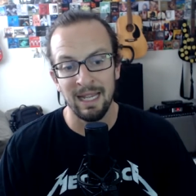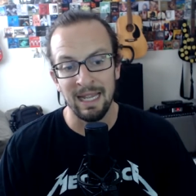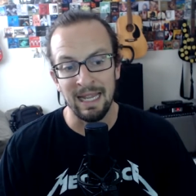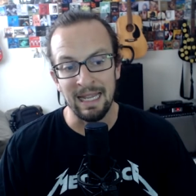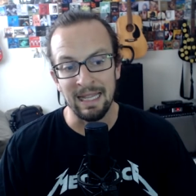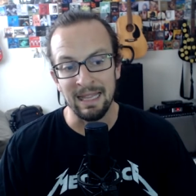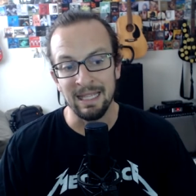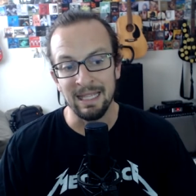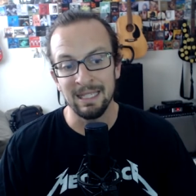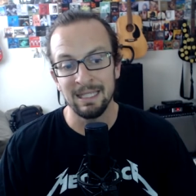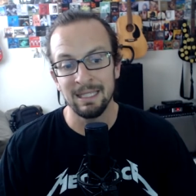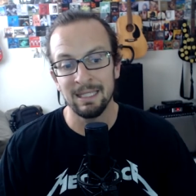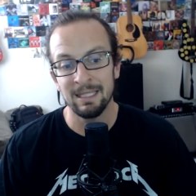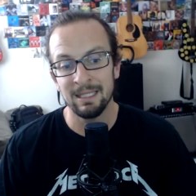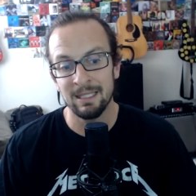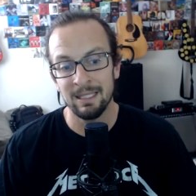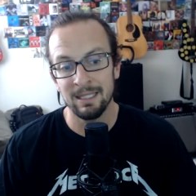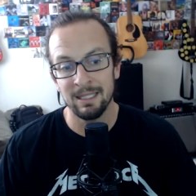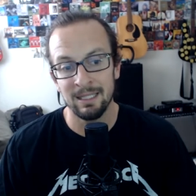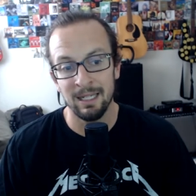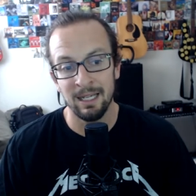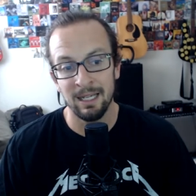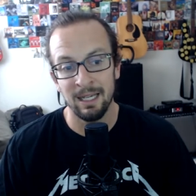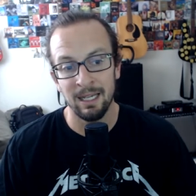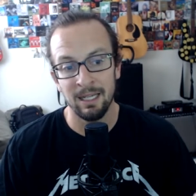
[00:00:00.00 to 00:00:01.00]
and this is
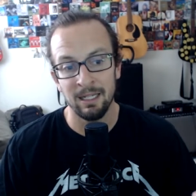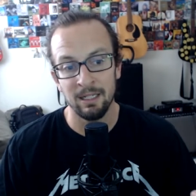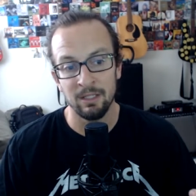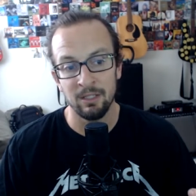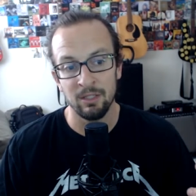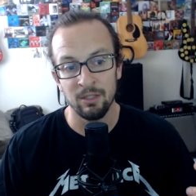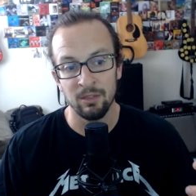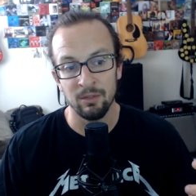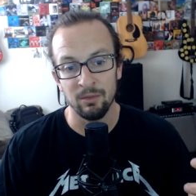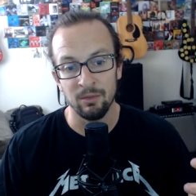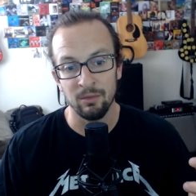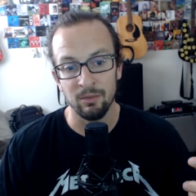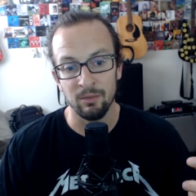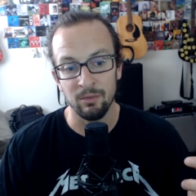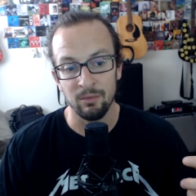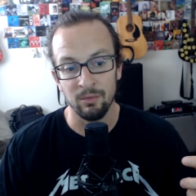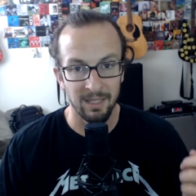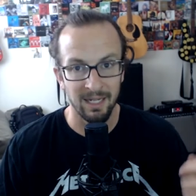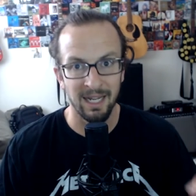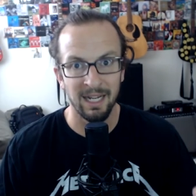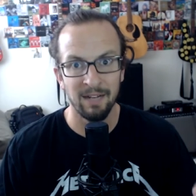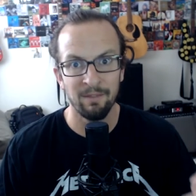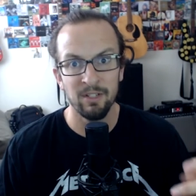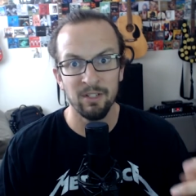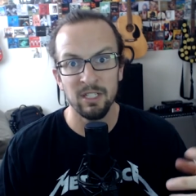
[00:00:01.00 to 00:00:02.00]
designed to
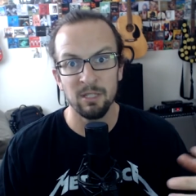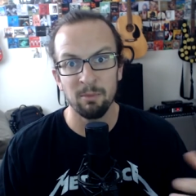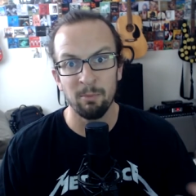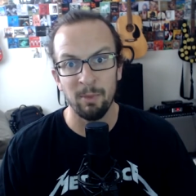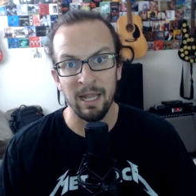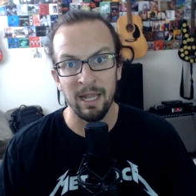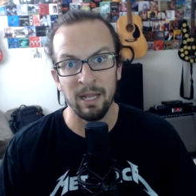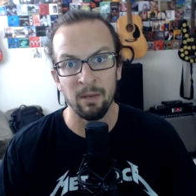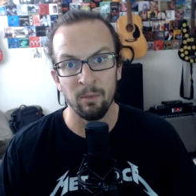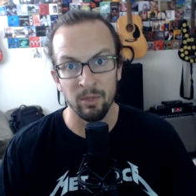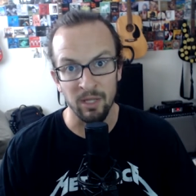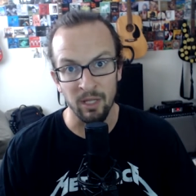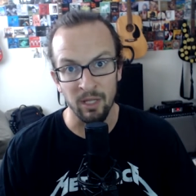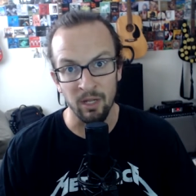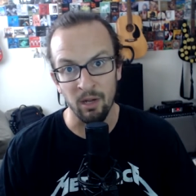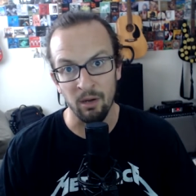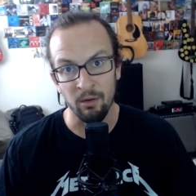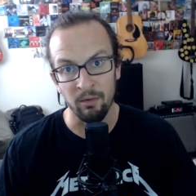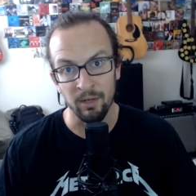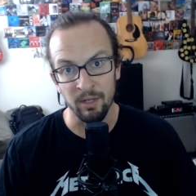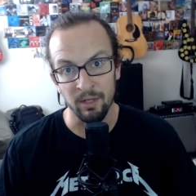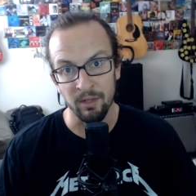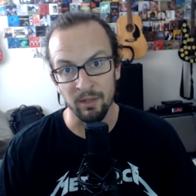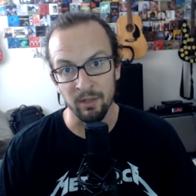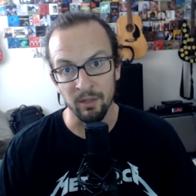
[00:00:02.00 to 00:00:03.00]
kind of expand what they
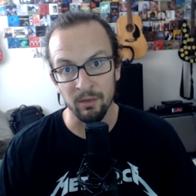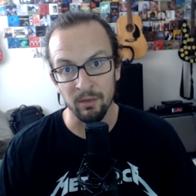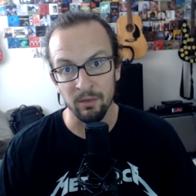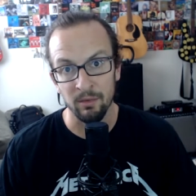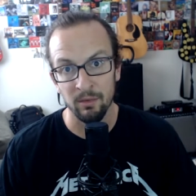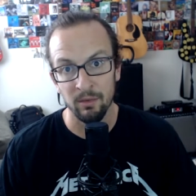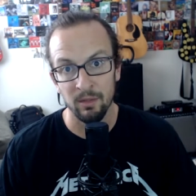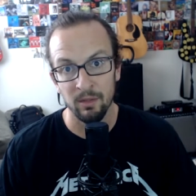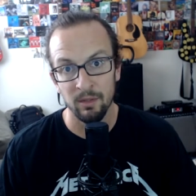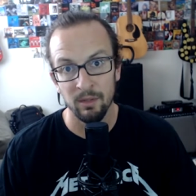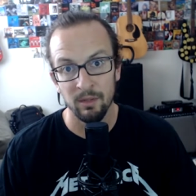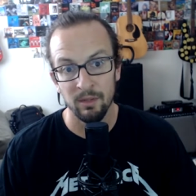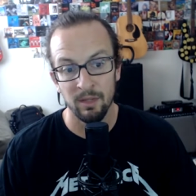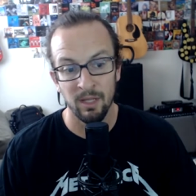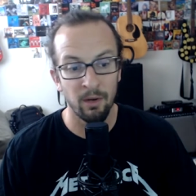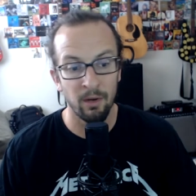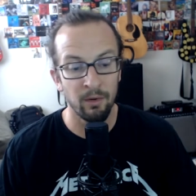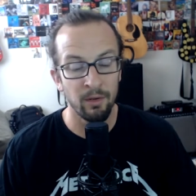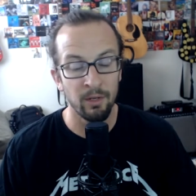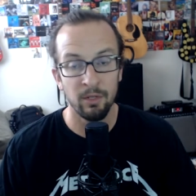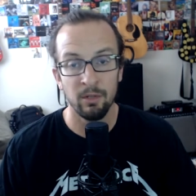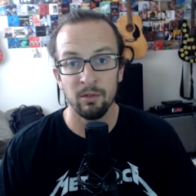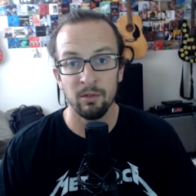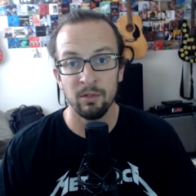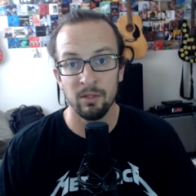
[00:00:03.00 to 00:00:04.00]
already do. They
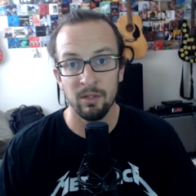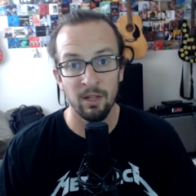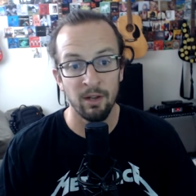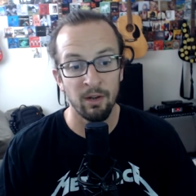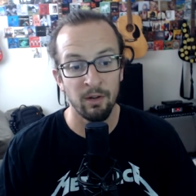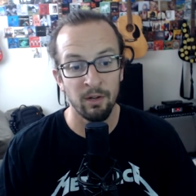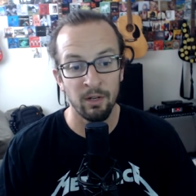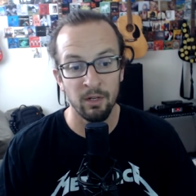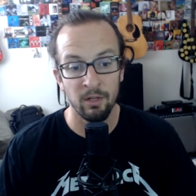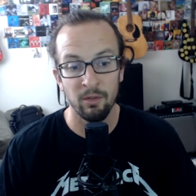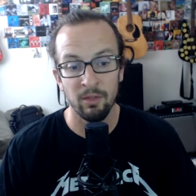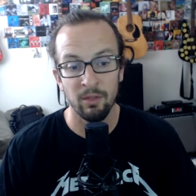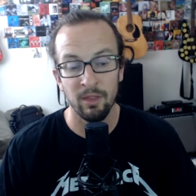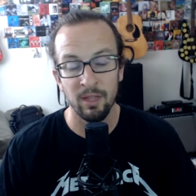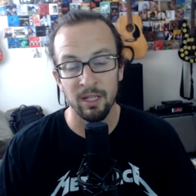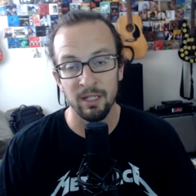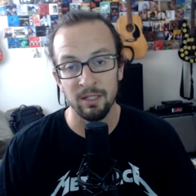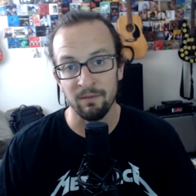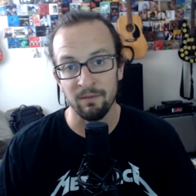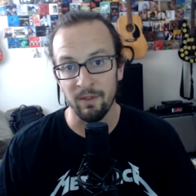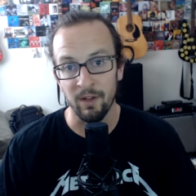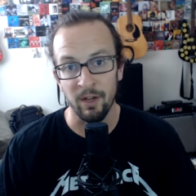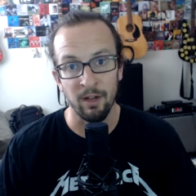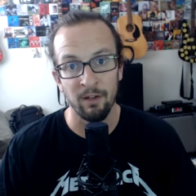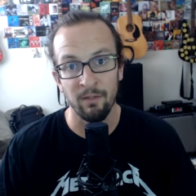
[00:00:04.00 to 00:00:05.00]
already do things
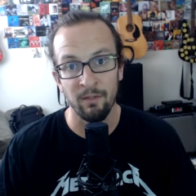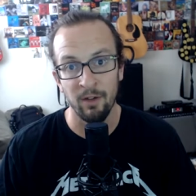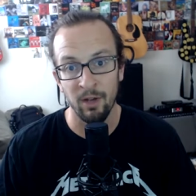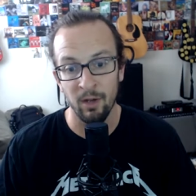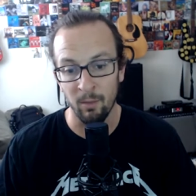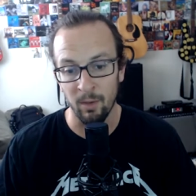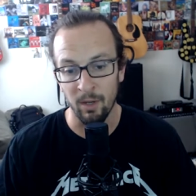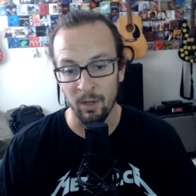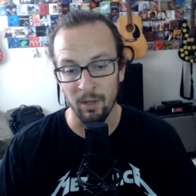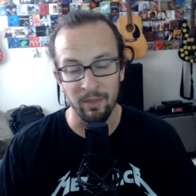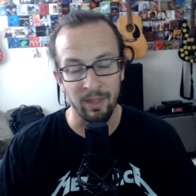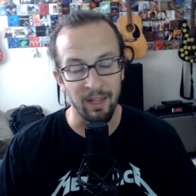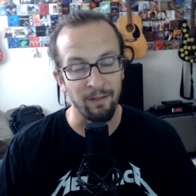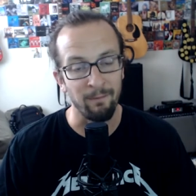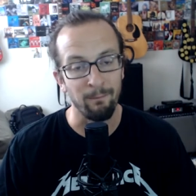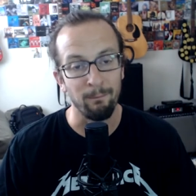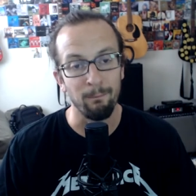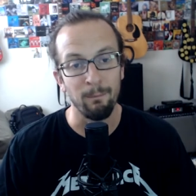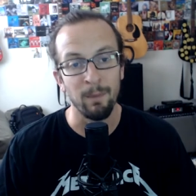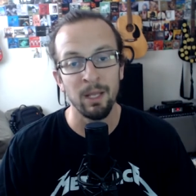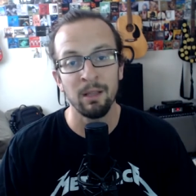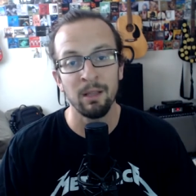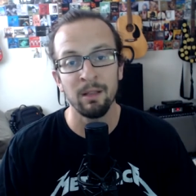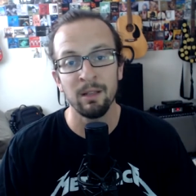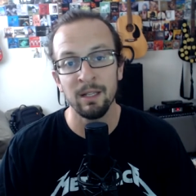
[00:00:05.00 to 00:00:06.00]
very, very well. They have
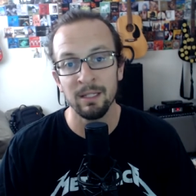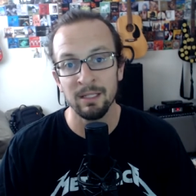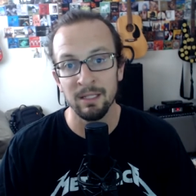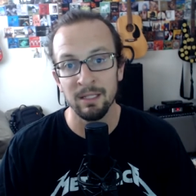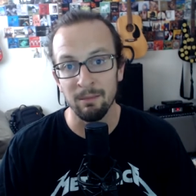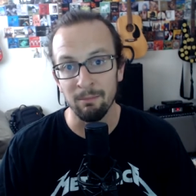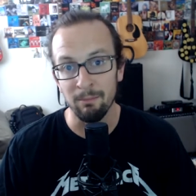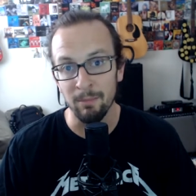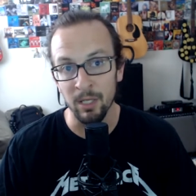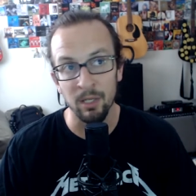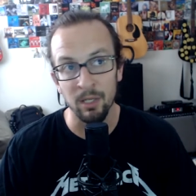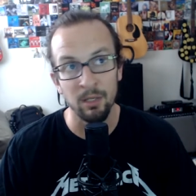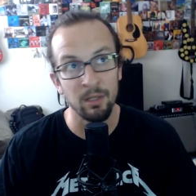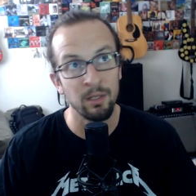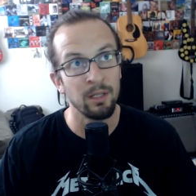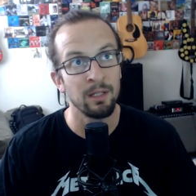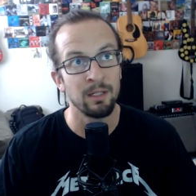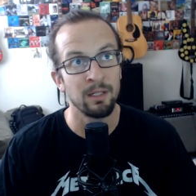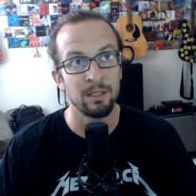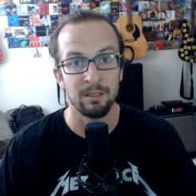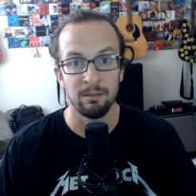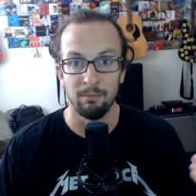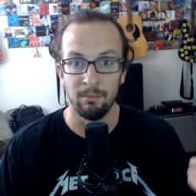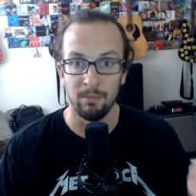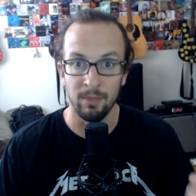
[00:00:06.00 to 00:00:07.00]
millions and
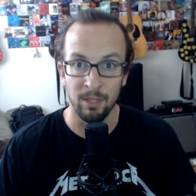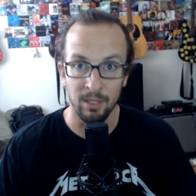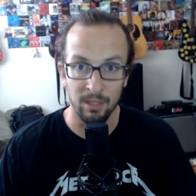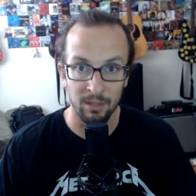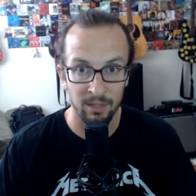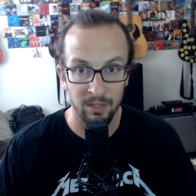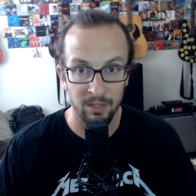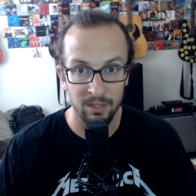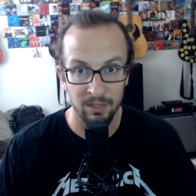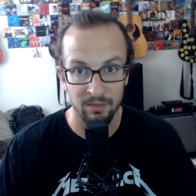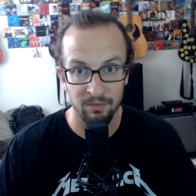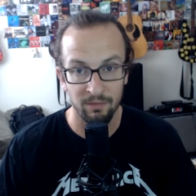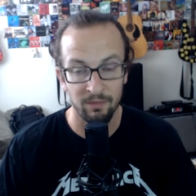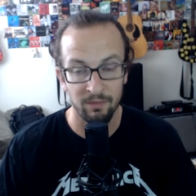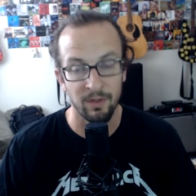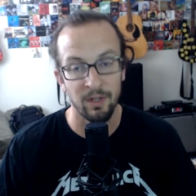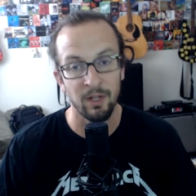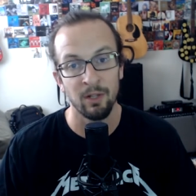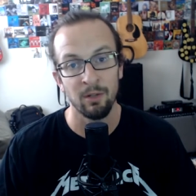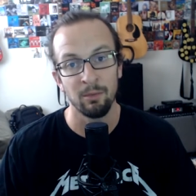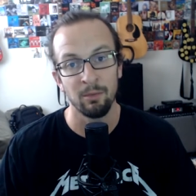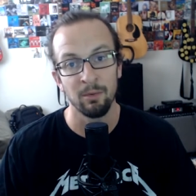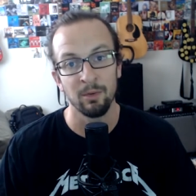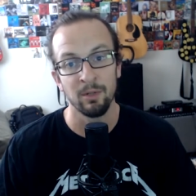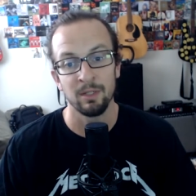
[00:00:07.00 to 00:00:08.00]
millions and millions of
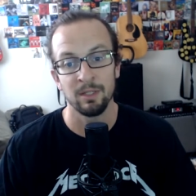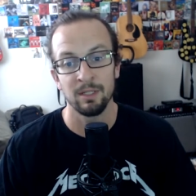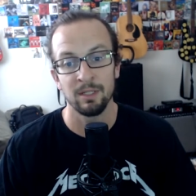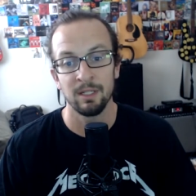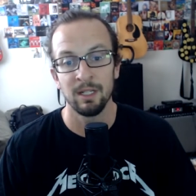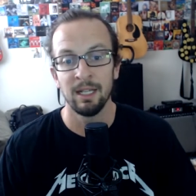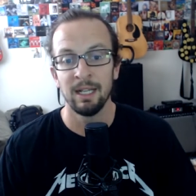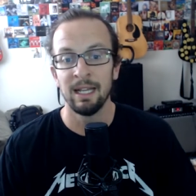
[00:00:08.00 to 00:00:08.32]
followers.